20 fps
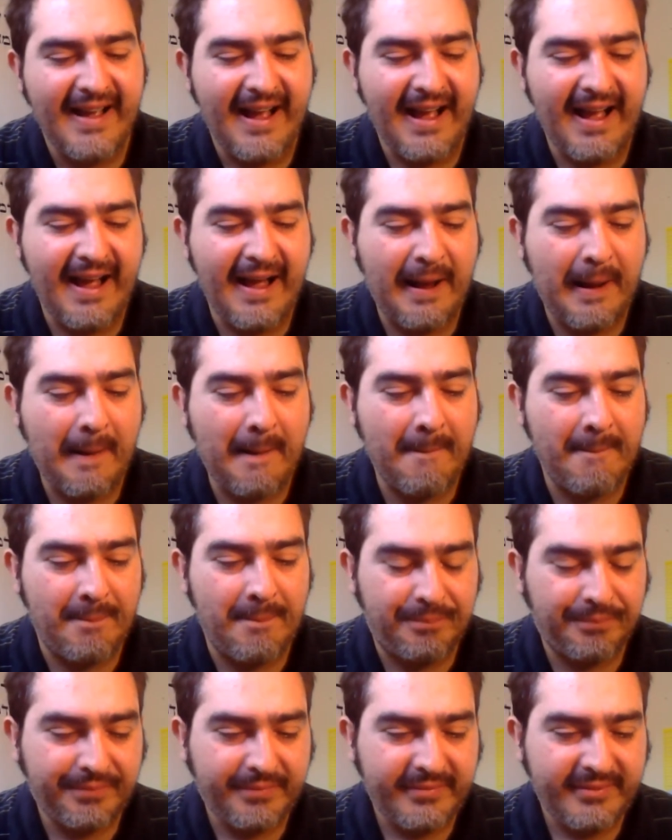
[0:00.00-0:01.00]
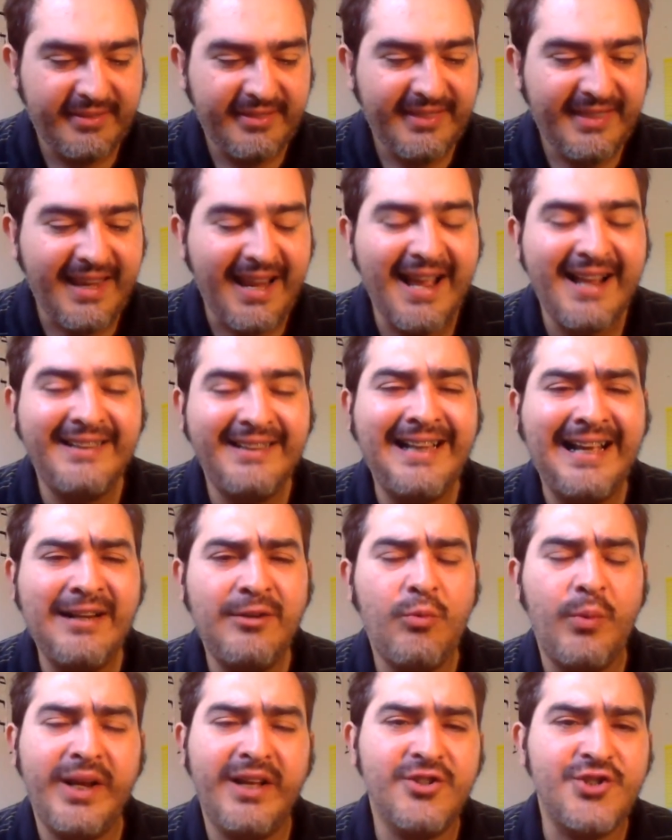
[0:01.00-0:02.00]
Um, and then
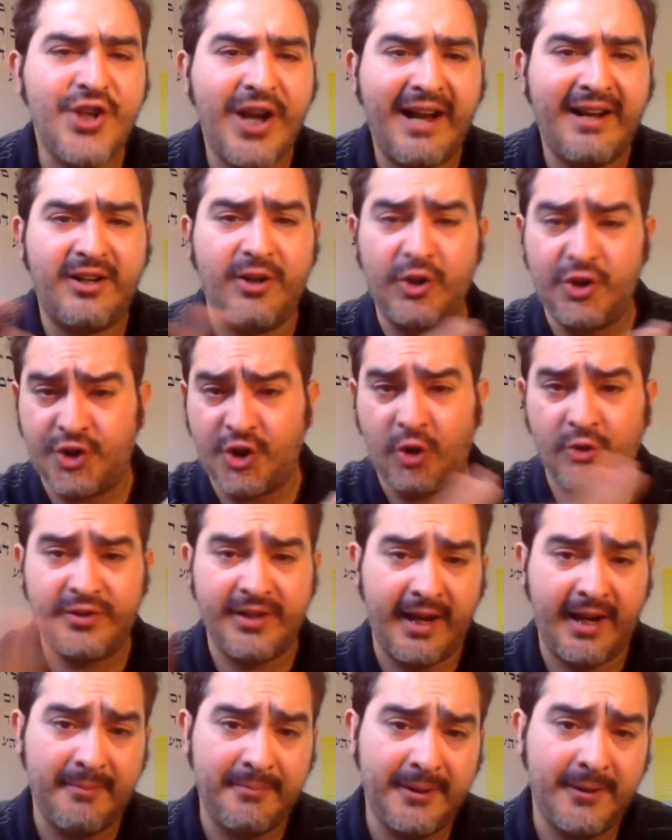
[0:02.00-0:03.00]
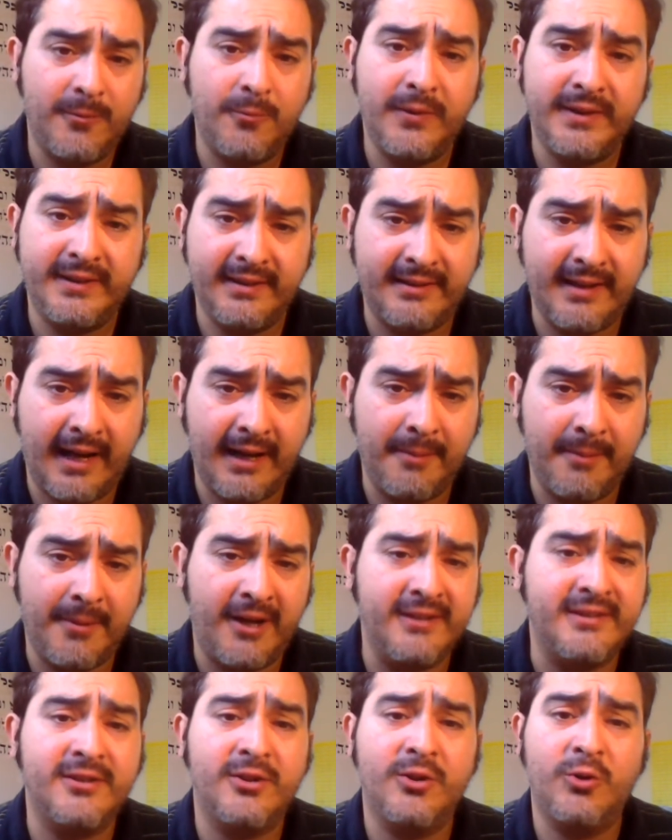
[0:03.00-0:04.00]
Wheeljack shows up with the
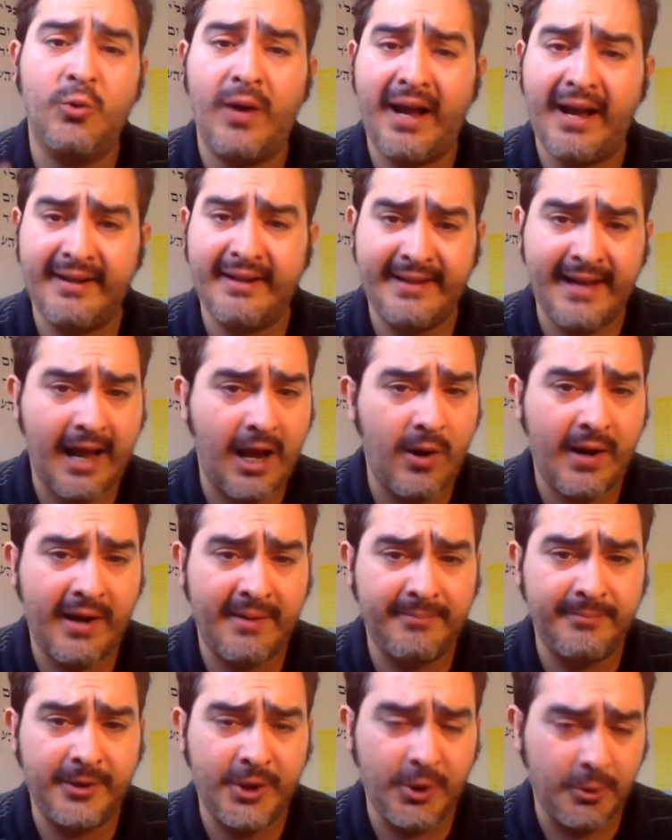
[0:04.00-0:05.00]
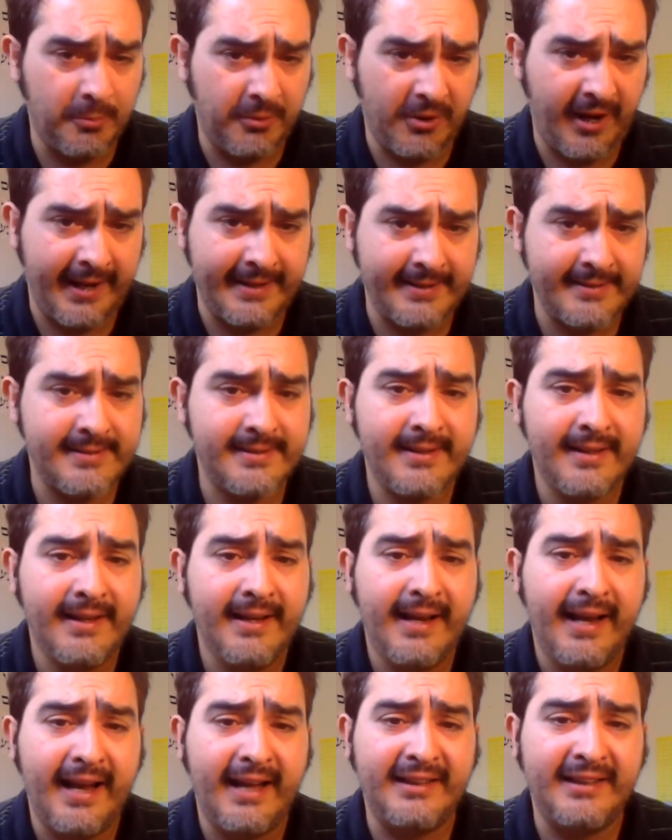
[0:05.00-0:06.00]
Dinobots, who ha now have new brains.
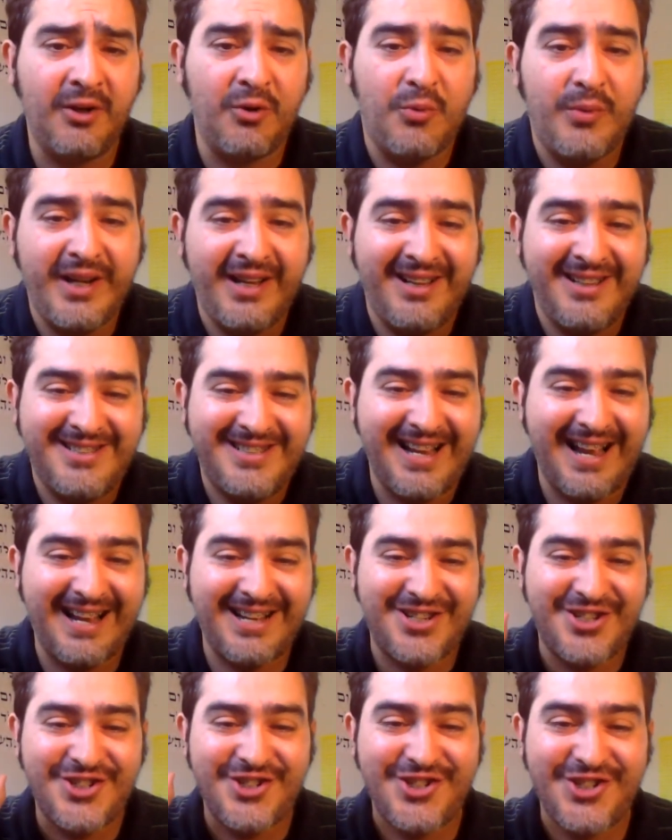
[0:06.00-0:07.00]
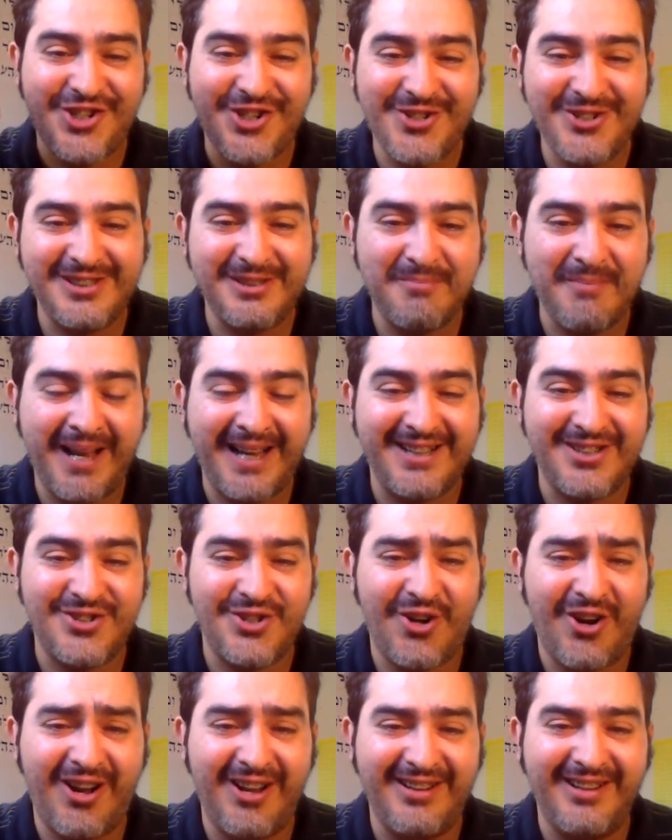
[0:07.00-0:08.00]
And then Wheeljack shoots
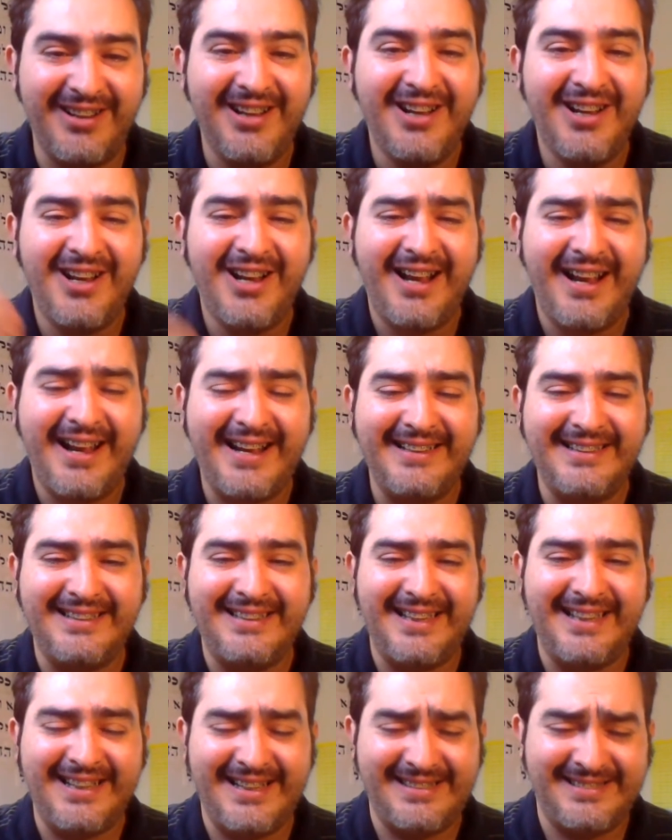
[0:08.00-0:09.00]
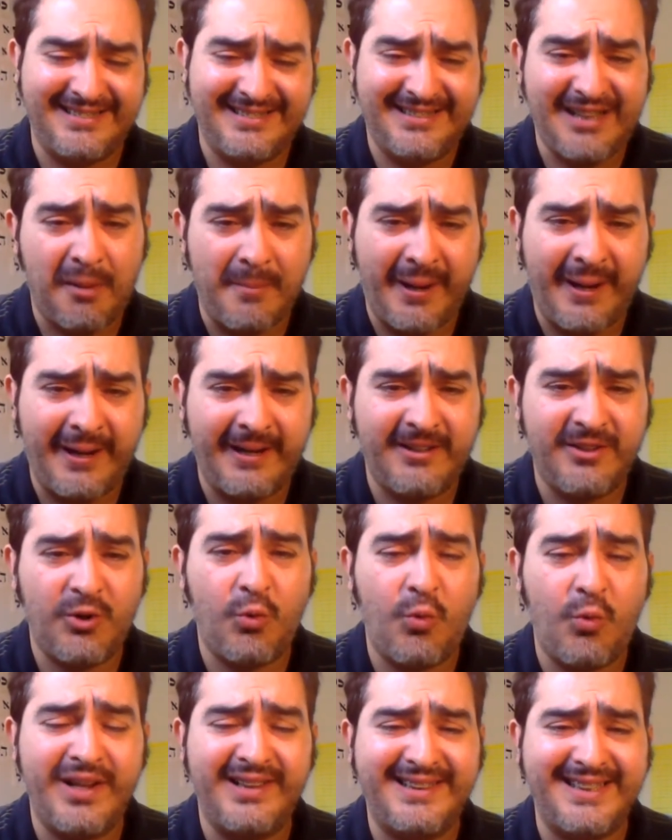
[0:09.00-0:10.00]
Megatron in his stomach
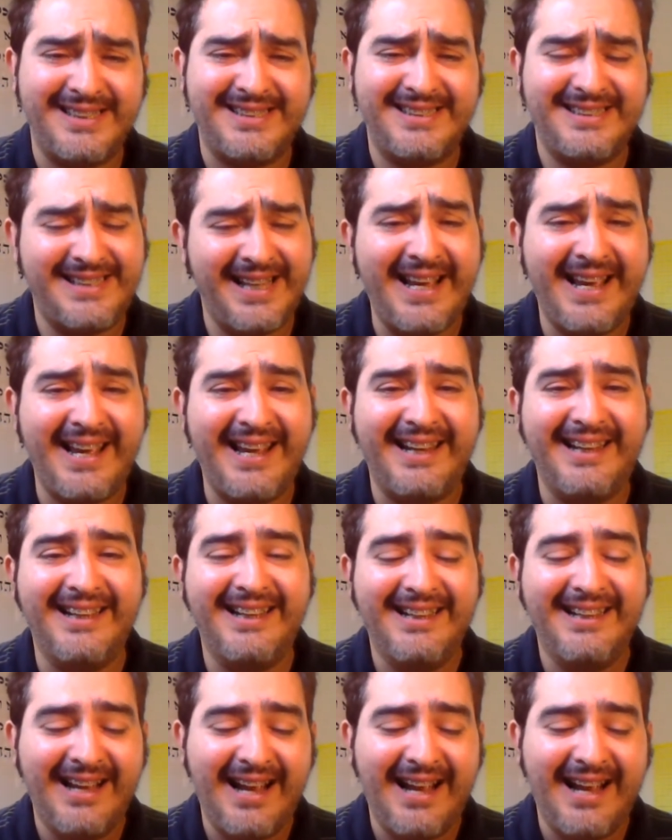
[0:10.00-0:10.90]
with this thing.